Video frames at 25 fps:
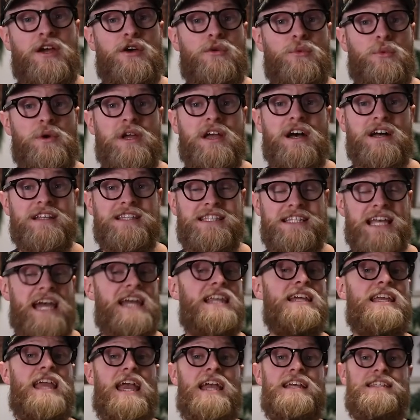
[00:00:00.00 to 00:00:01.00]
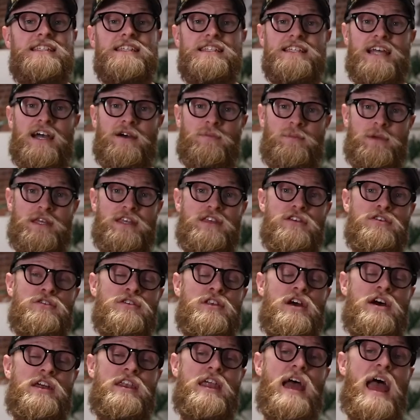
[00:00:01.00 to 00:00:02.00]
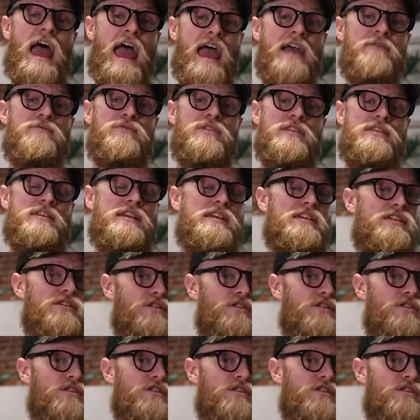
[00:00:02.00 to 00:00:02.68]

We are dedicated to helping you learn everything